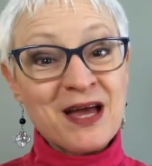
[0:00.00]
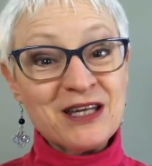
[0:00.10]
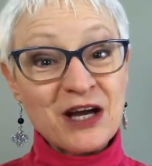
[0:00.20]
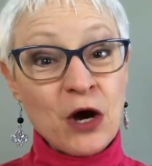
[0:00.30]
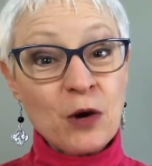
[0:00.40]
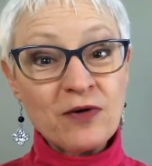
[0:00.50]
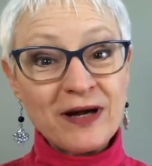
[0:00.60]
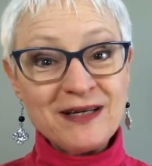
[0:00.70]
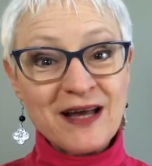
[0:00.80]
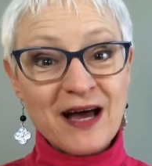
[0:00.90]
Now, I hope
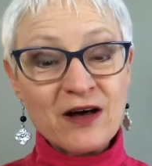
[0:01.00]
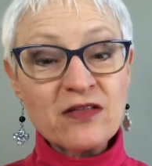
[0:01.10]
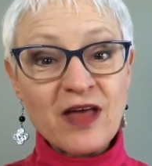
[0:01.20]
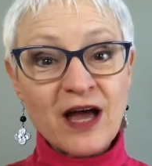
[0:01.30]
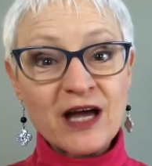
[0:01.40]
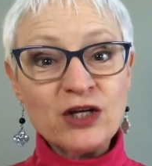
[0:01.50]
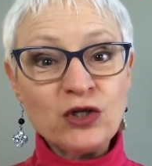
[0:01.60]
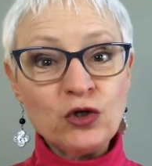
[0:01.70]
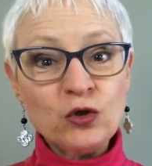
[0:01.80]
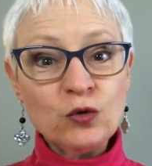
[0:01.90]
right now that
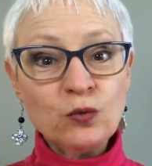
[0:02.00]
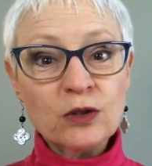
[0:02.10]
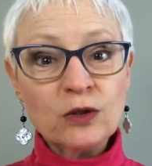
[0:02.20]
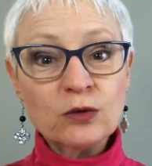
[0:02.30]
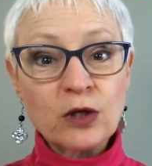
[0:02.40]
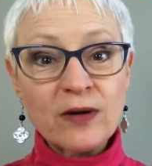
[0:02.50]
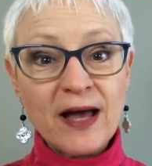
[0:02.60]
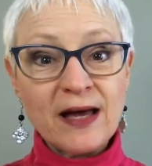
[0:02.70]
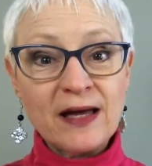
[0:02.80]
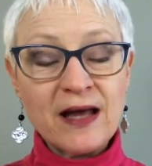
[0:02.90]
you will go
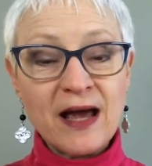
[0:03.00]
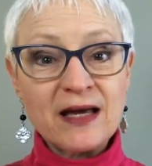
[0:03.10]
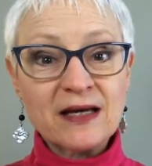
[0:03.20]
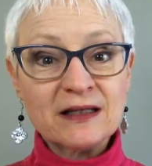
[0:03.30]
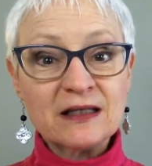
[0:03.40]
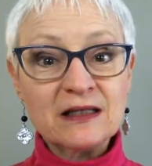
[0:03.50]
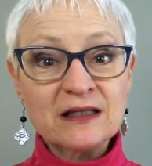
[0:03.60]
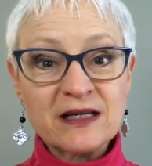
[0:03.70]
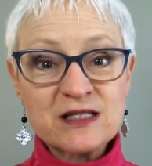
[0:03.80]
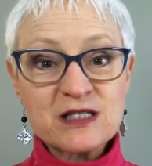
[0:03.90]
ahead and
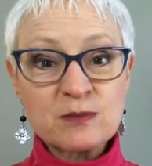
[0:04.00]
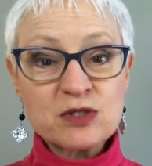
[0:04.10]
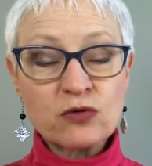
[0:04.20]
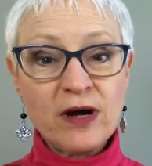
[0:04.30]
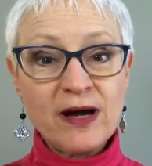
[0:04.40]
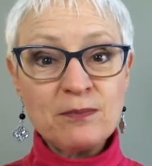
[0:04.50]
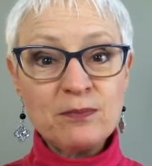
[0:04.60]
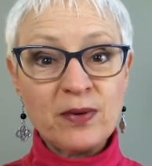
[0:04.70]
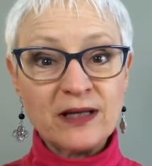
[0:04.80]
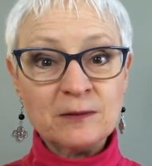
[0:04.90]
click that
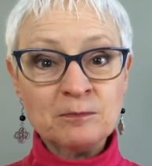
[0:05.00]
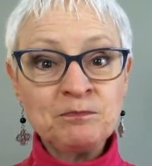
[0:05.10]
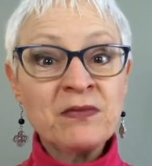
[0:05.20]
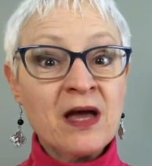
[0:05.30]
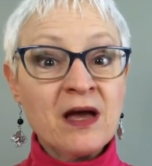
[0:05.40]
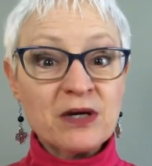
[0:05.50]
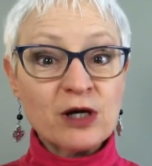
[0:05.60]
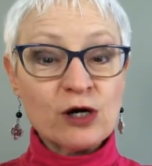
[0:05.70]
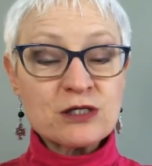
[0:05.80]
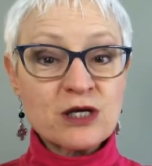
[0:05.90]
subscribe button, but
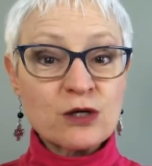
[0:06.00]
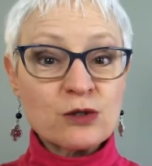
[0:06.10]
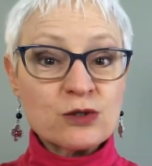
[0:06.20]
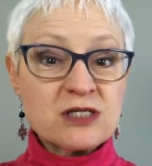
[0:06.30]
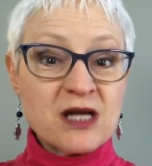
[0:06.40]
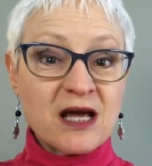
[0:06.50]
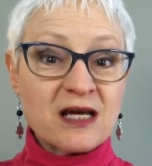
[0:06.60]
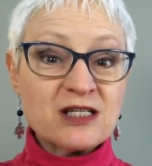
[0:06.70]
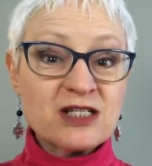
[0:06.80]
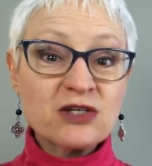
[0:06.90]
also
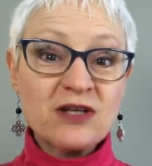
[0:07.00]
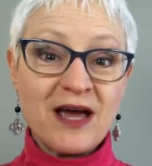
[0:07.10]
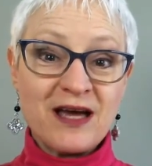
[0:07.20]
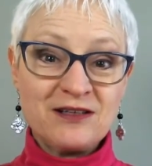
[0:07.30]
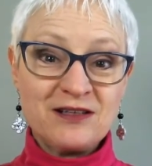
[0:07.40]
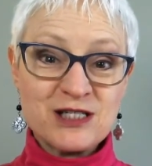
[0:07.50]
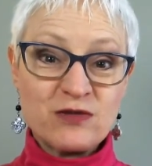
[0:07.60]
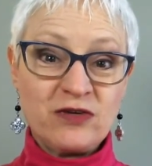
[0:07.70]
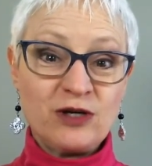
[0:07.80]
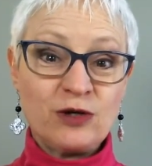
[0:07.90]
stay to the end of
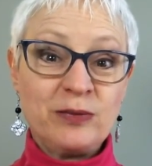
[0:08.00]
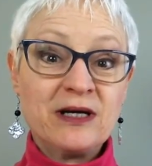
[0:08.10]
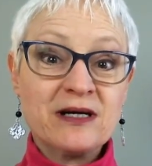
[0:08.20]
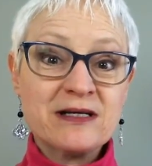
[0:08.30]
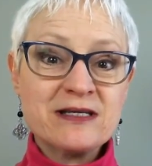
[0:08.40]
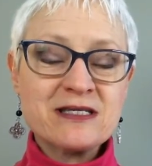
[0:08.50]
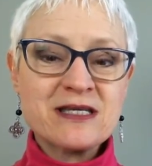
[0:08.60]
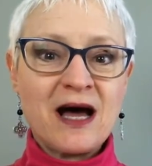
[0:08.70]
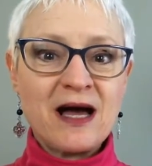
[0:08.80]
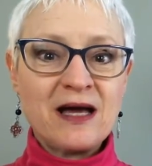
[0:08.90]
this video because
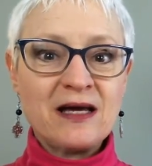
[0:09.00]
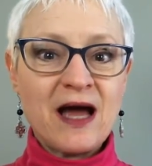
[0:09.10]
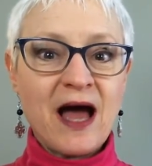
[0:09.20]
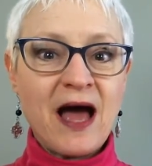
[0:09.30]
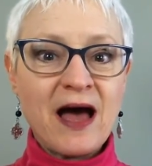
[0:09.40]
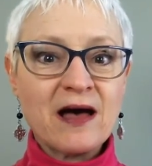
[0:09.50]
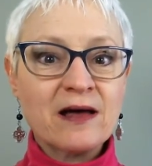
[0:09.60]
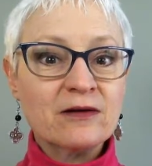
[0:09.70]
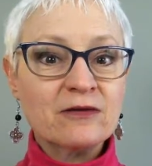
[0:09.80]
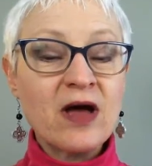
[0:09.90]
I
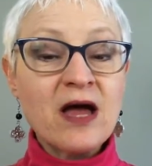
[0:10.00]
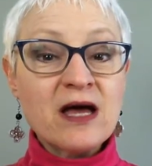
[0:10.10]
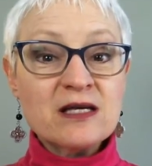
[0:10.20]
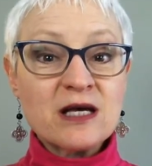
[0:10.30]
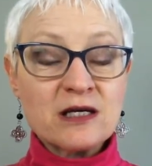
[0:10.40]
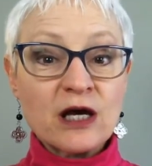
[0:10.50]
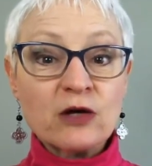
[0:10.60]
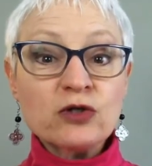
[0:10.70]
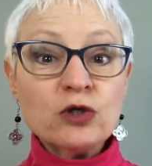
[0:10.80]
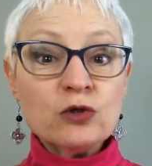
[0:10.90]
have
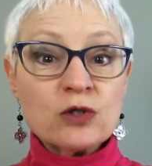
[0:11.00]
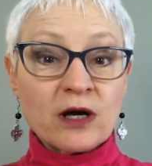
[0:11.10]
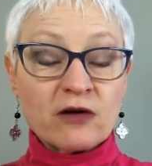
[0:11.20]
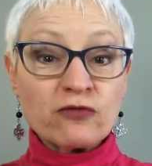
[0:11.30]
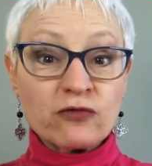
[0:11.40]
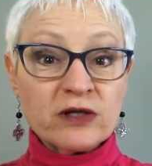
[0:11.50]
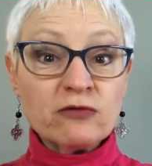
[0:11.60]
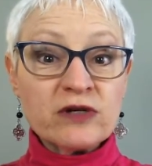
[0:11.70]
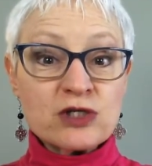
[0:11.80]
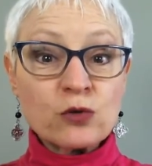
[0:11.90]
a free
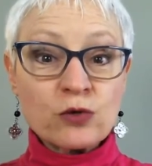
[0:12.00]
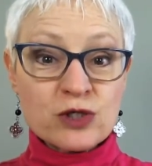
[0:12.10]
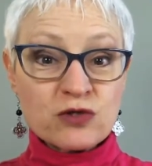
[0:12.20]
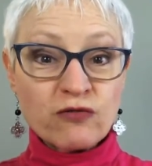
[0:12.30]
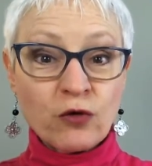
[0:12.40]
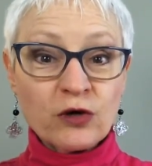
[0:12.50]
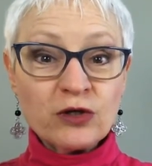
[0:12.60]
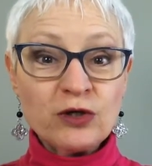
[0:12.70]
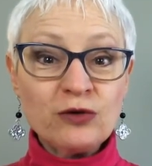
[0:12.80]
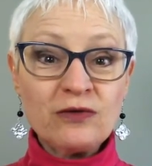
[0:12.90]
resource for
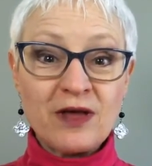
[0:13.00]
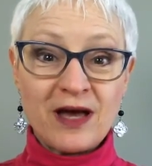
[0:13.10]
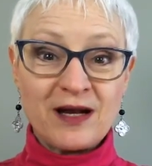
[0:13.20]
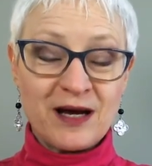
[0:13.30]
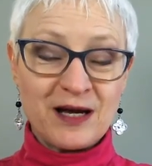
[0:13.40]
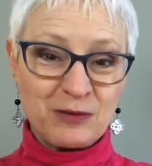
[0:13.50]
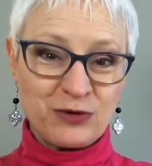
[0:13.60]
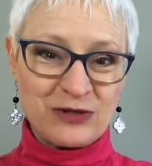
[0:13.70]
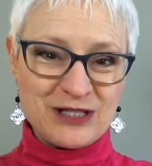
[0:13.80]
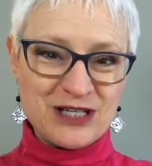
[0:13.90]
you that I am
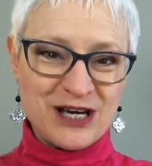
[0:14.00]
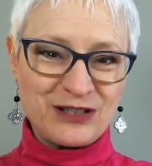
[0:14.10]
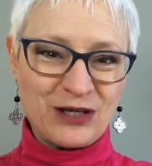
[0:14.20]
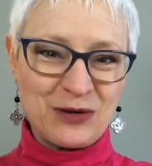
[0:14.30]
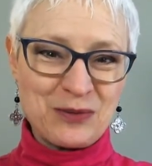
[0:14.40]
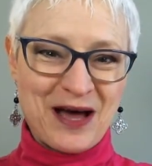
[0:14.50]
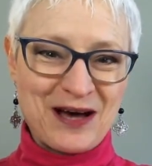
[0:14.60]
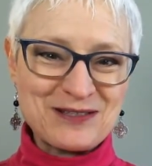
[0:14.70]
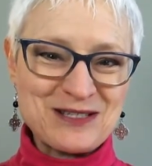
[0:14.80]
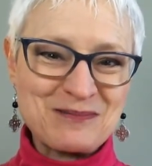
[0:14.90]
going to tell you
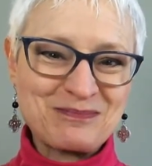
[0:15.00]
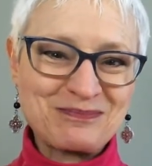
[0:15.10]
about.